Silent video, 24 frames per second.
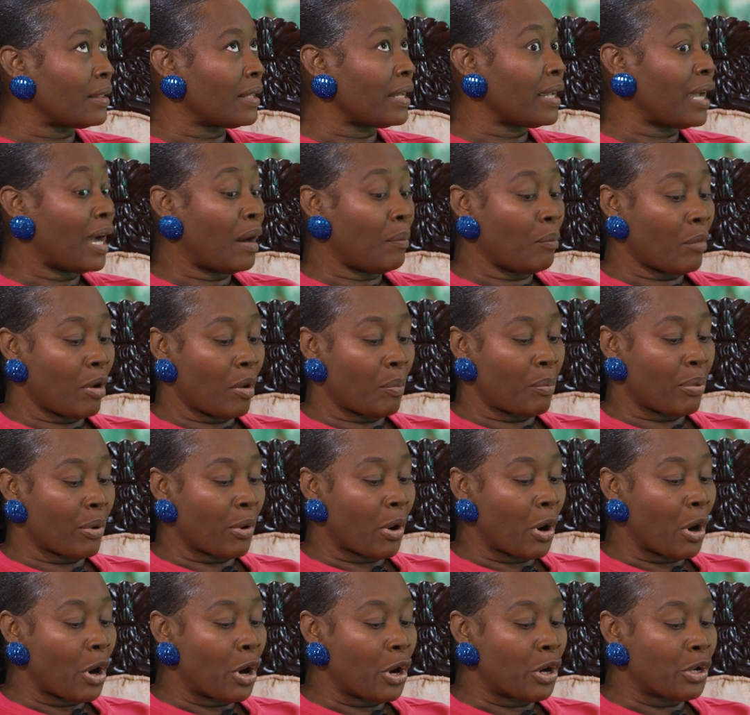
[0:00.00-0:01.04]
they are more
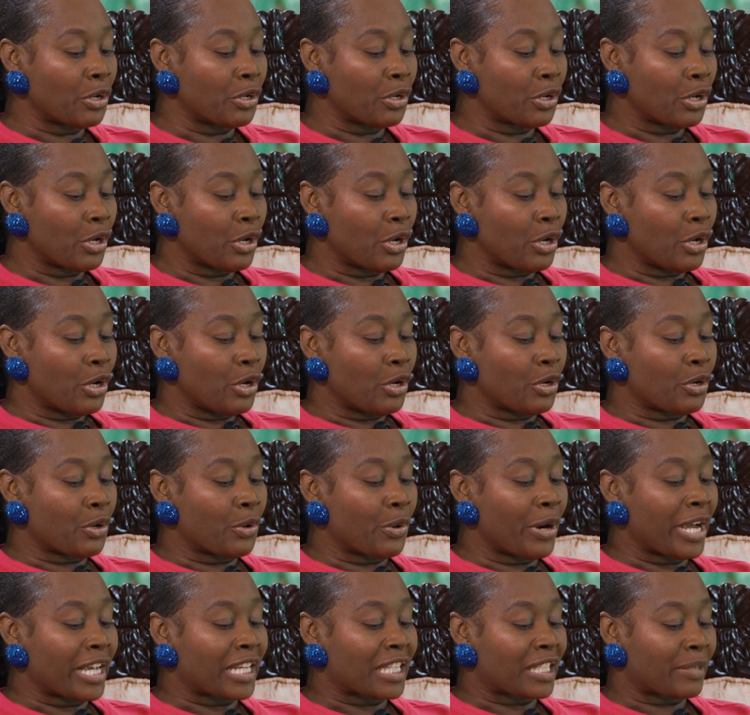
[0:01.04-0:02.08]
prone
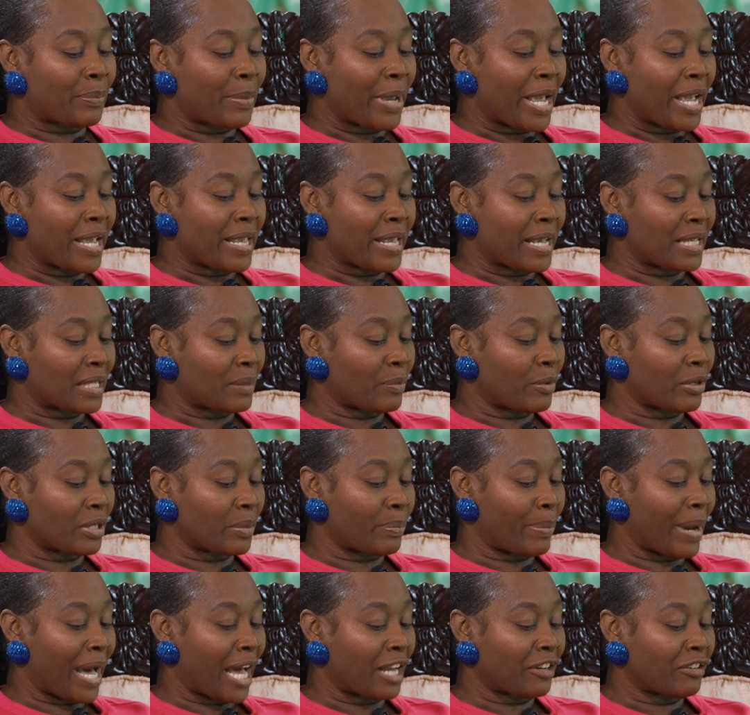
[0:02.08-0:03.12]
to experience
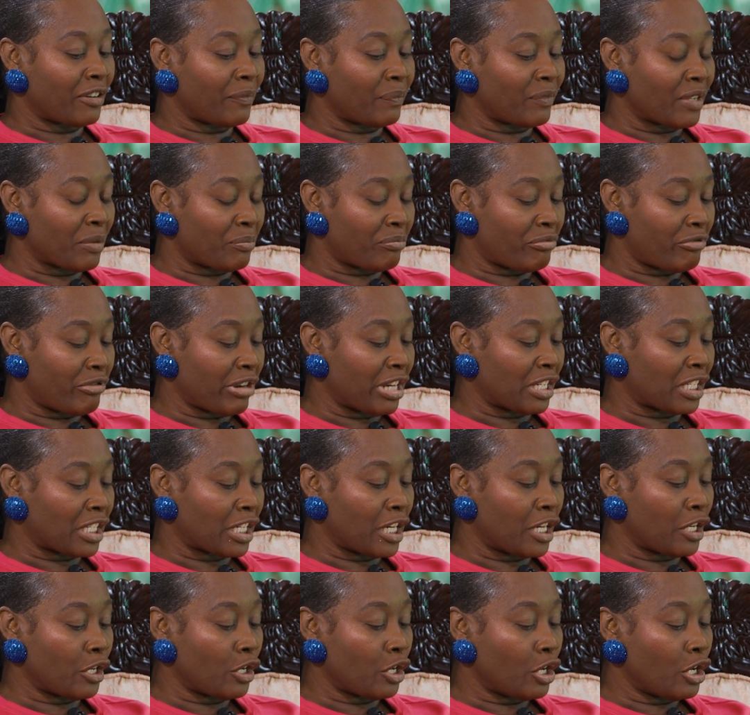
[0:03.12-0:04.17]
postpartum
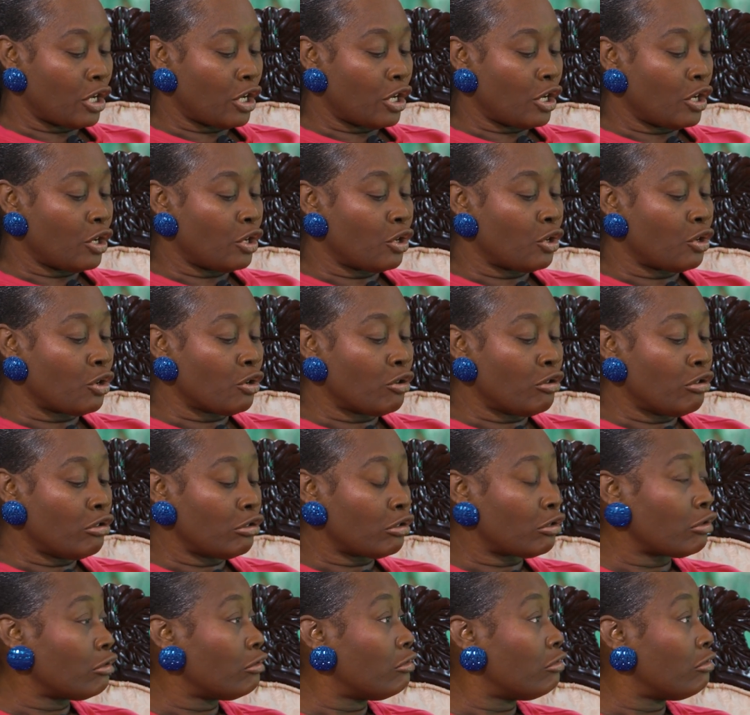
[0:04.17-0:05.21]
depression
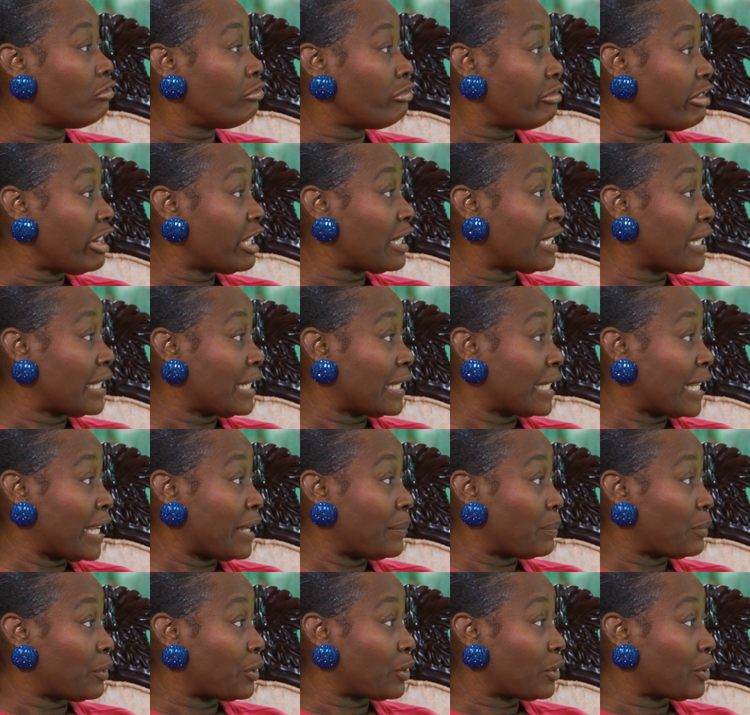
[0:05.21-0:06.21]
due to racism.